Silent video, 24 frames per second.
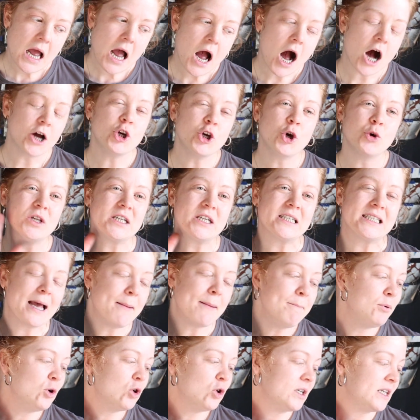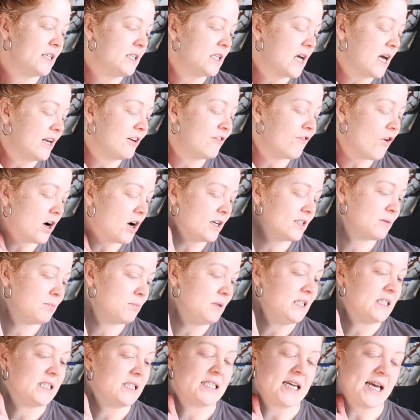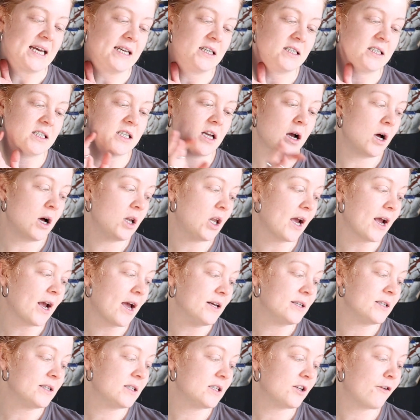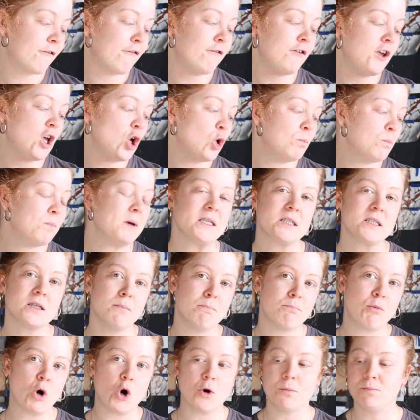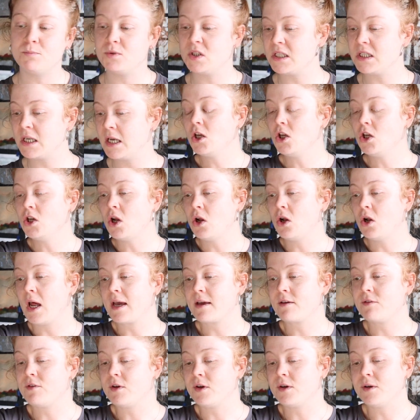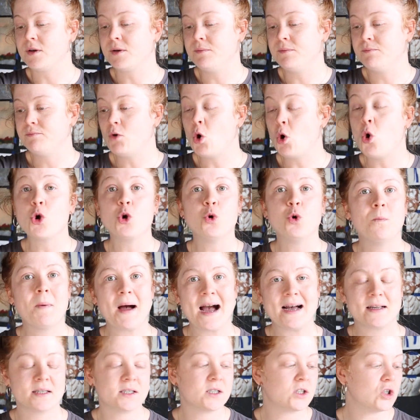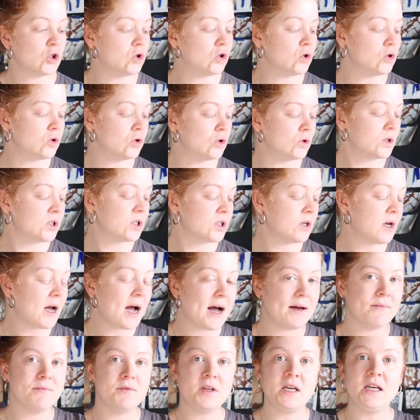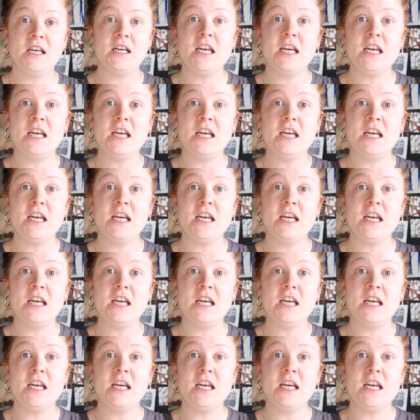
I know that Temple had advised me to take like a few bits and bobs, you know, like the oil pastels and the